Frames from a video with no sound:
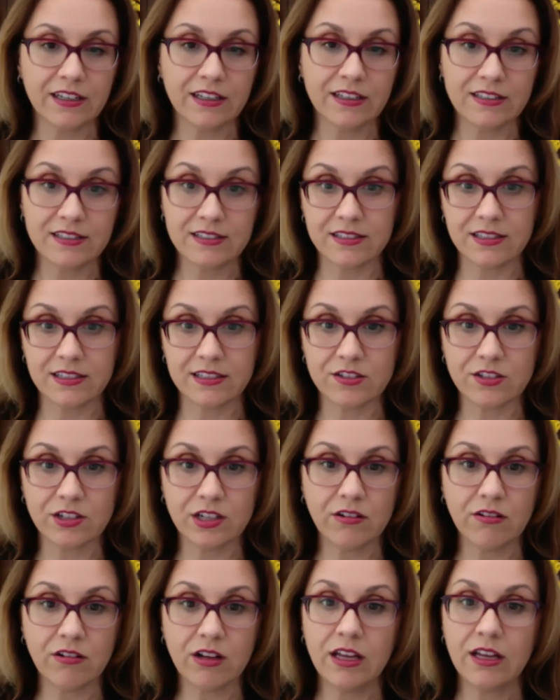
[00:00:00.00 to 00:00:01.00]
seasonal,
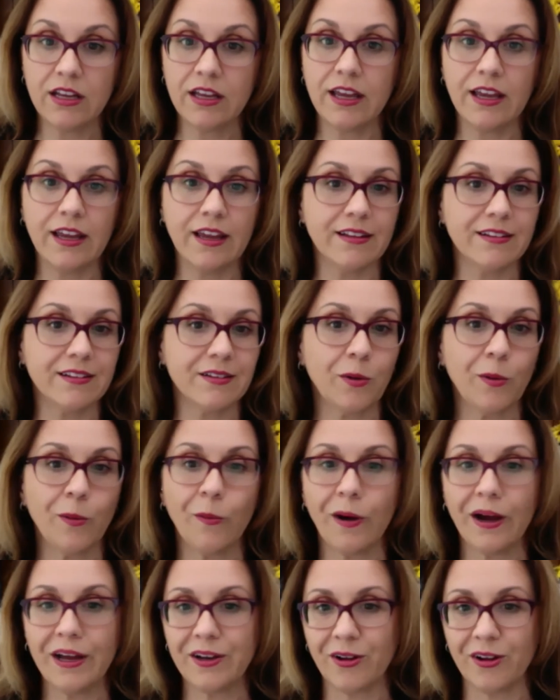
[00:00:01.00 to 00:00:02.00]
and
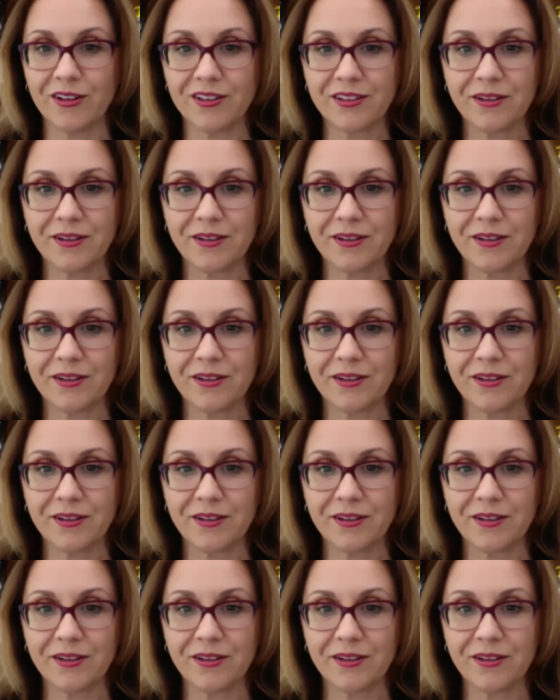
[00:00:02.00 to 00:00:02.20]
why not?